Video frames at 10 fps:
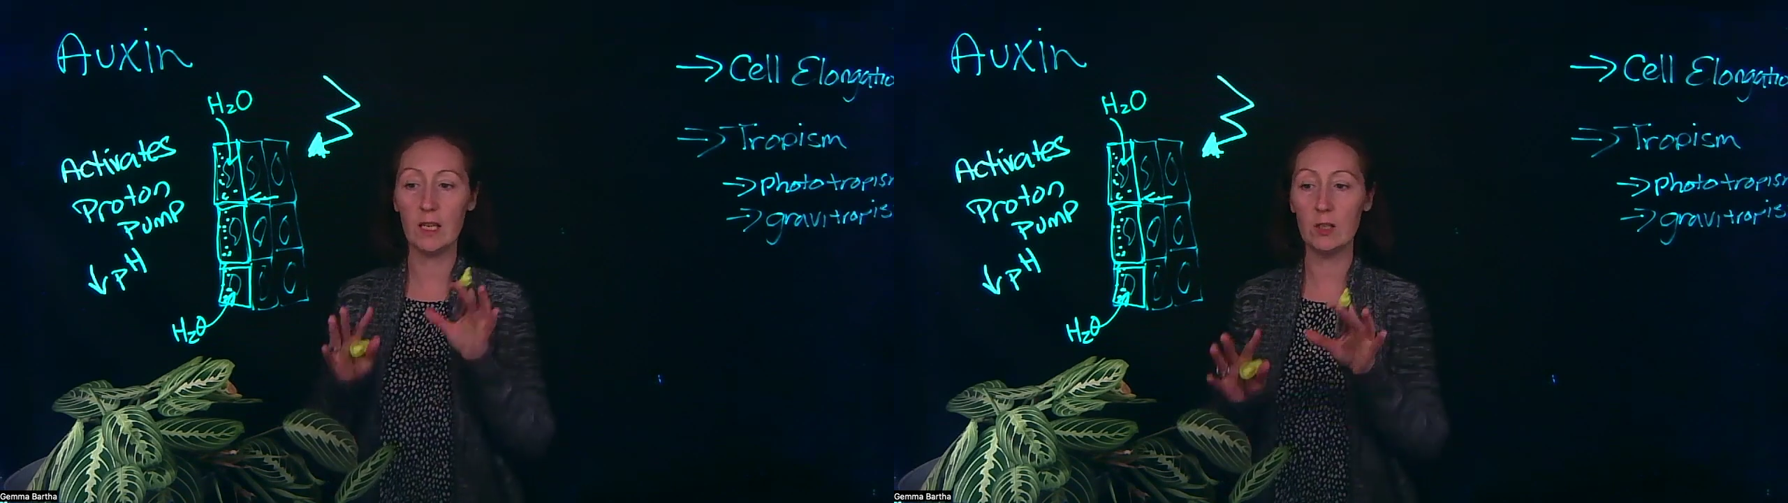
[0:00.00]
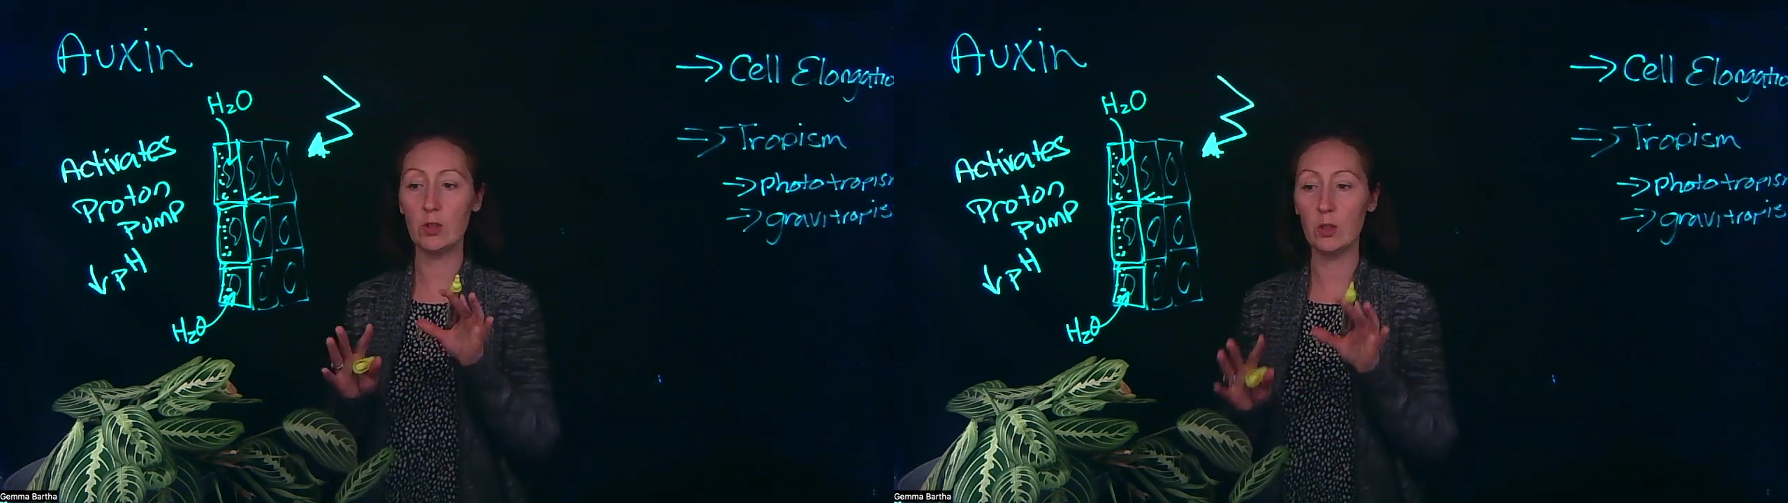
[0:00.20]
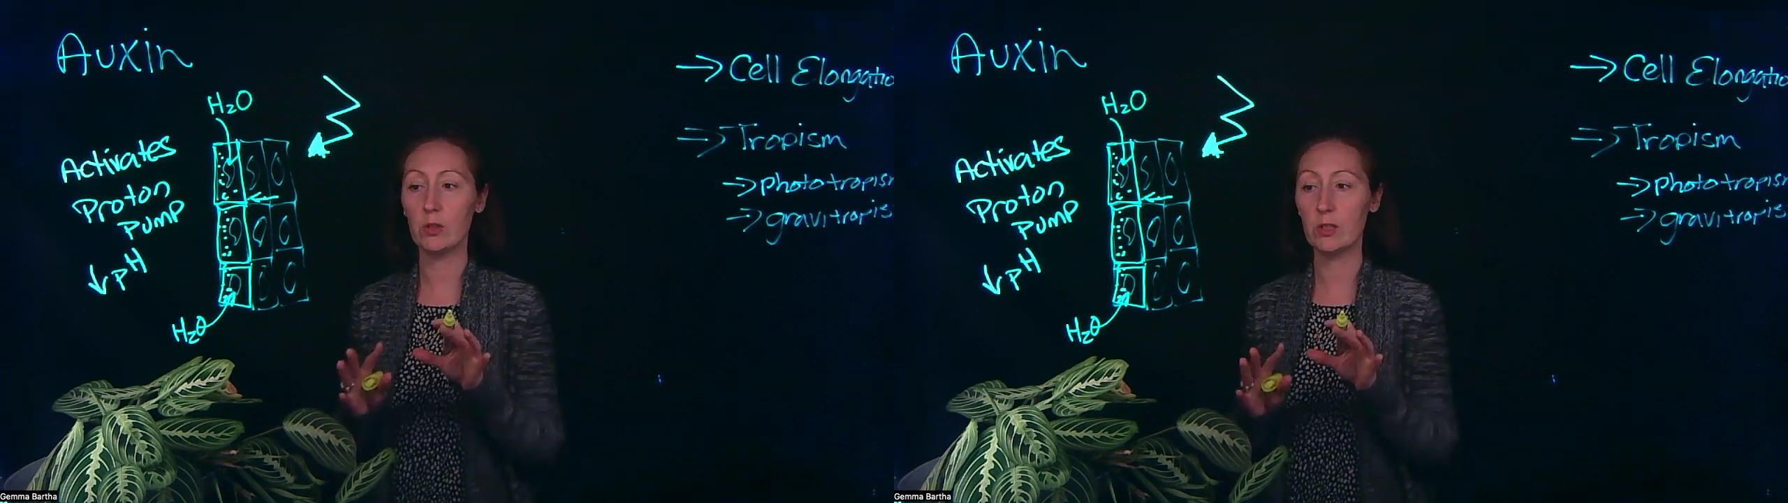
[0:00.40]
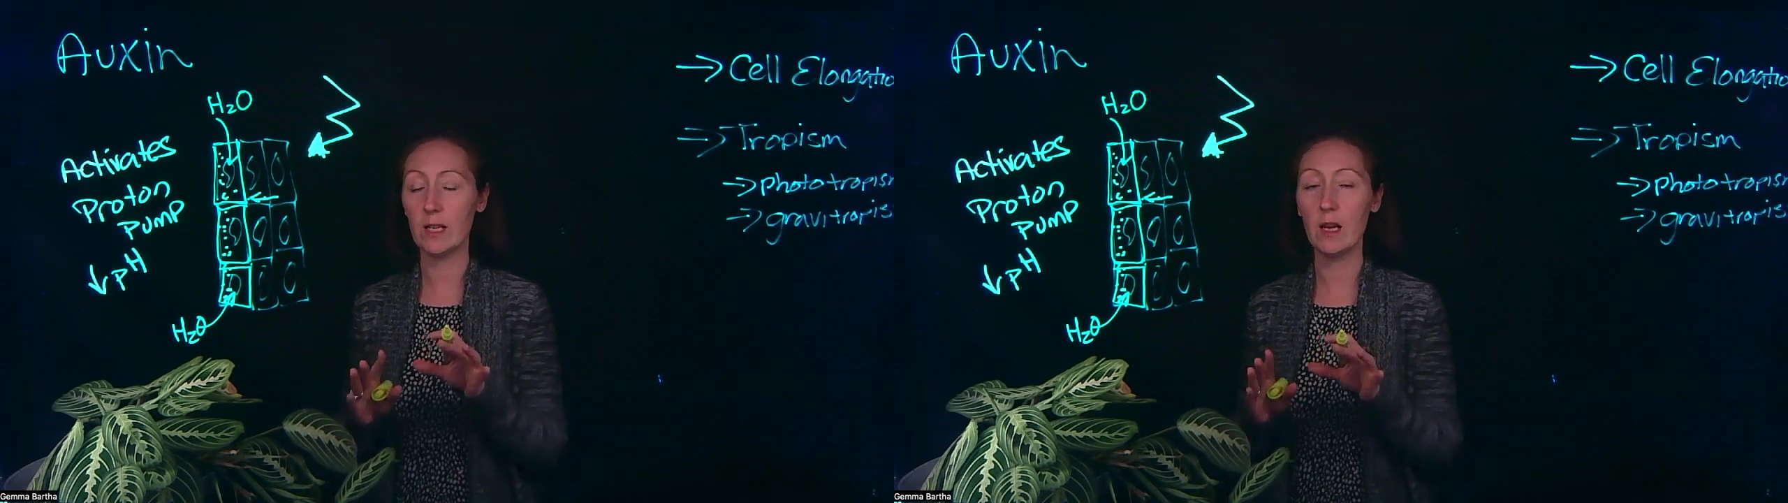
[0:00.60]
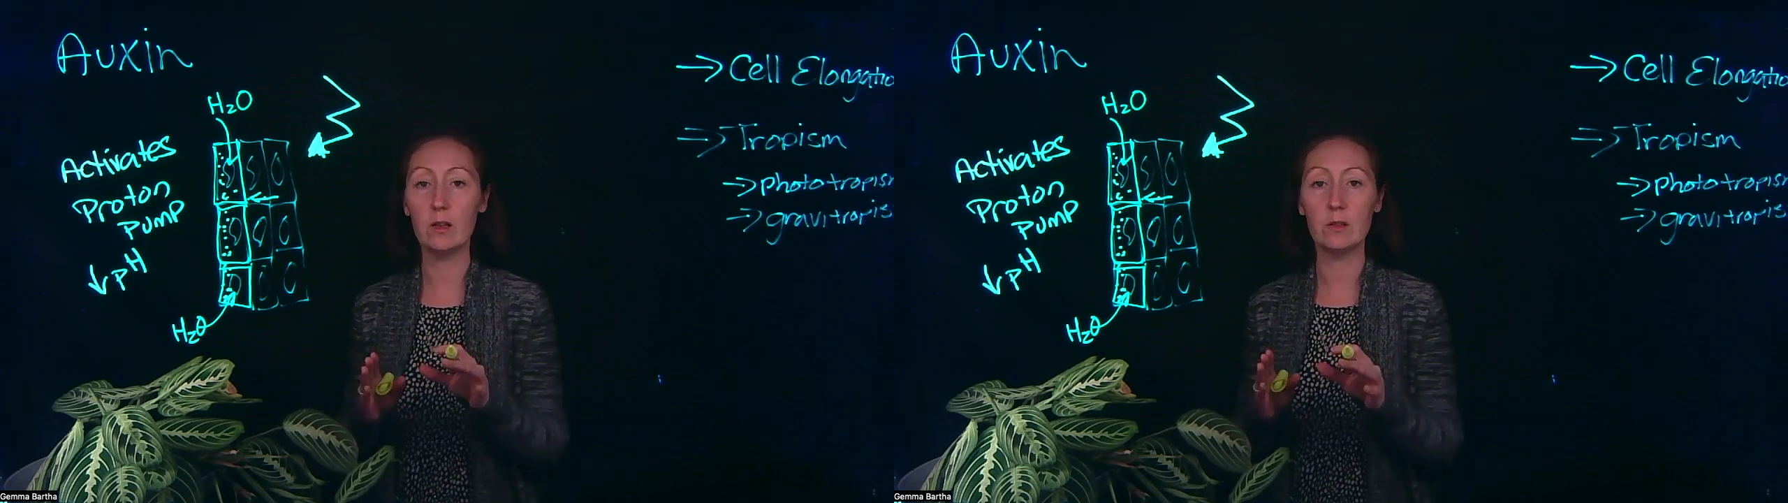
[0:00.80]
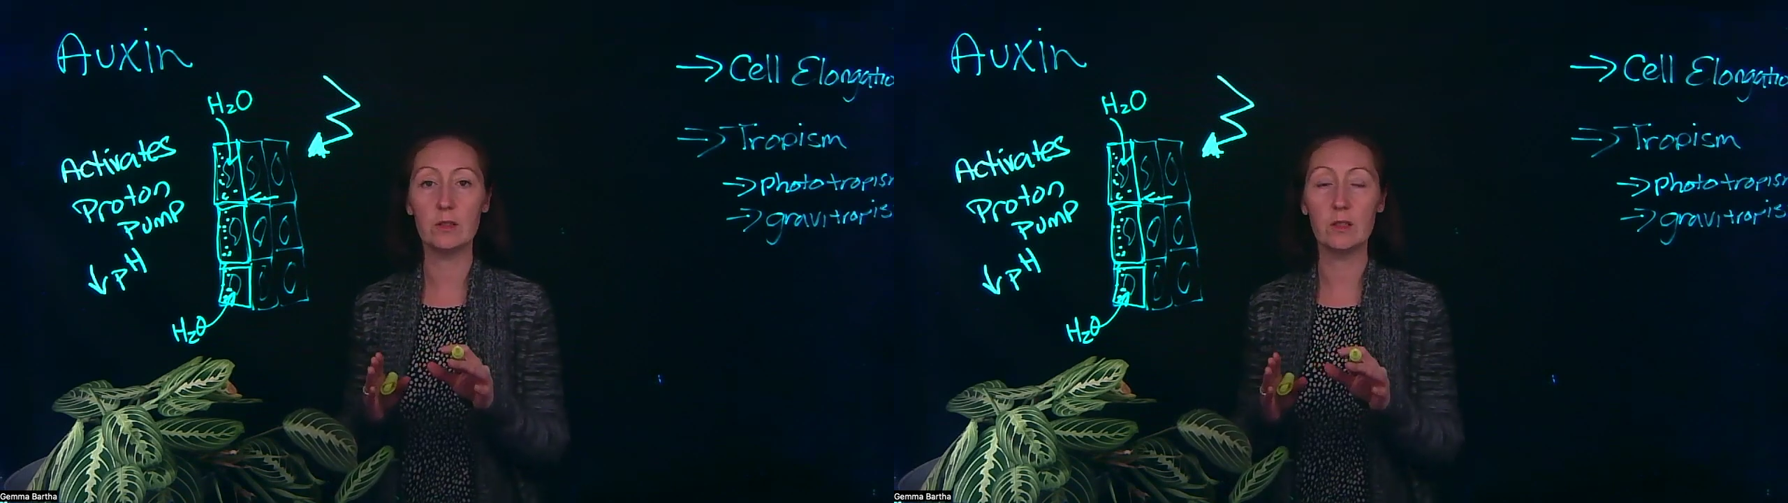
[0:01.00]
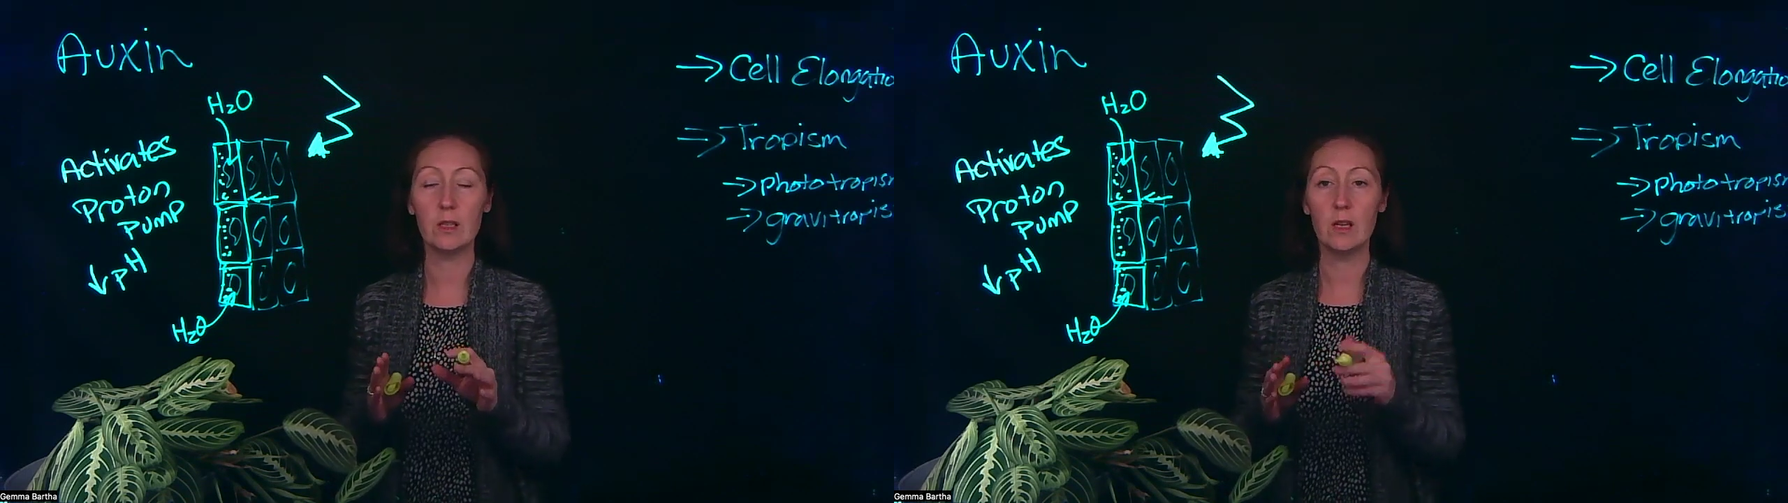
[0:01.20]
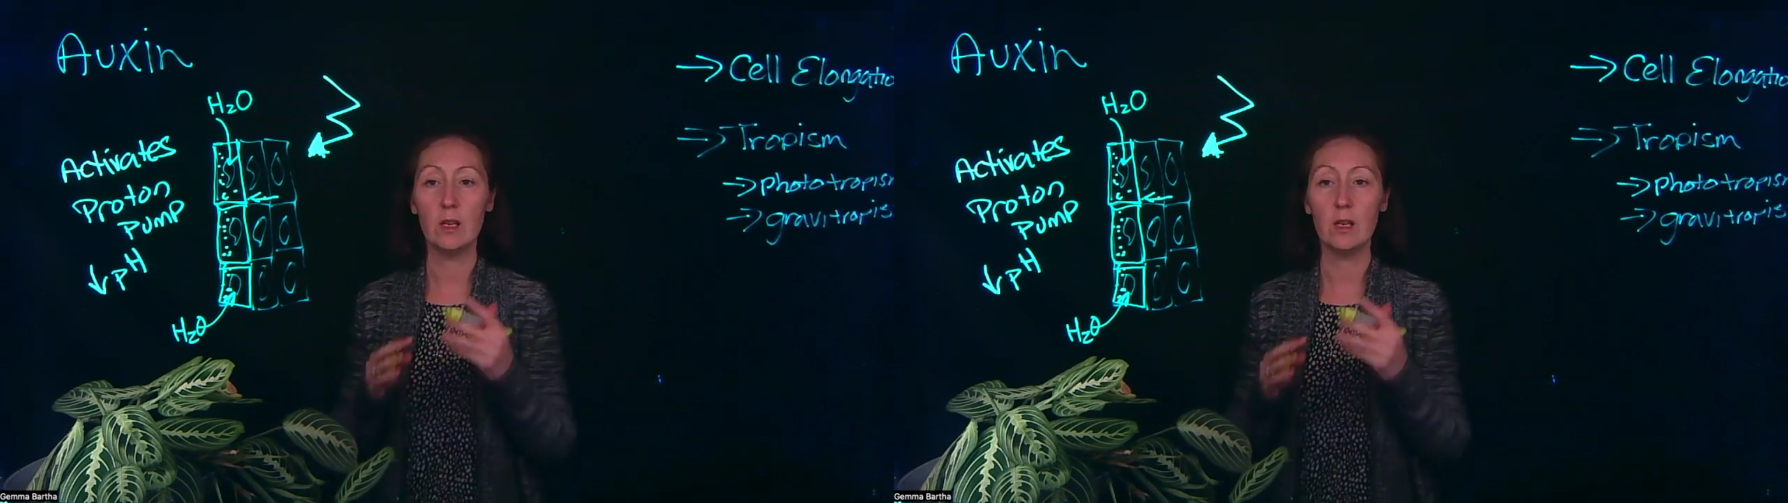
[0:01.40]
into your cells